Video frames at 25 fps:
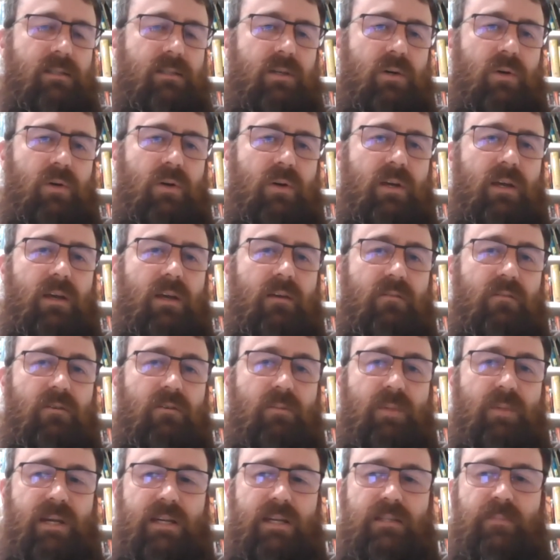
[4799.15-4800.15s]
So
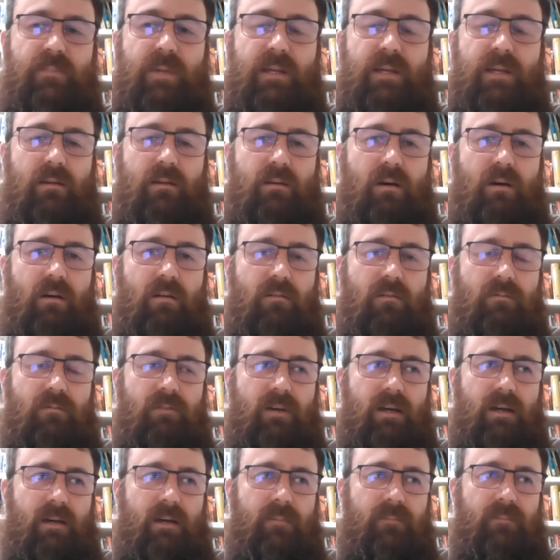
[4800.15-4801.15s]
for me, it's been a lot
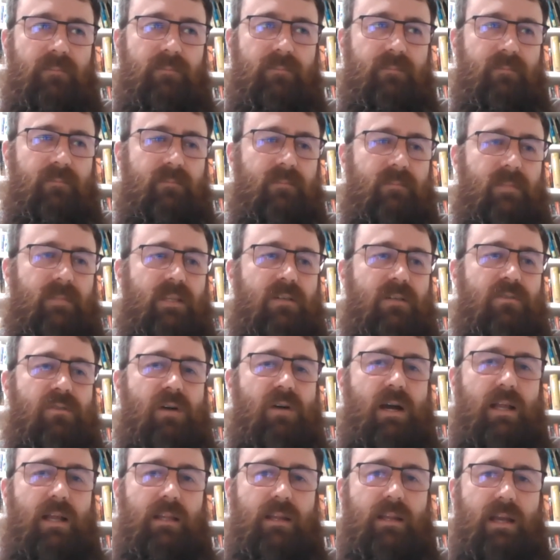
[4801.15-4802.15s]
of um,
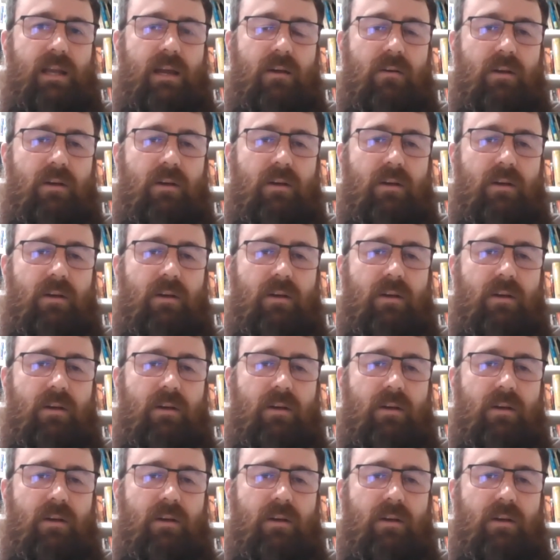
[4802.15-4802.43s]
trial and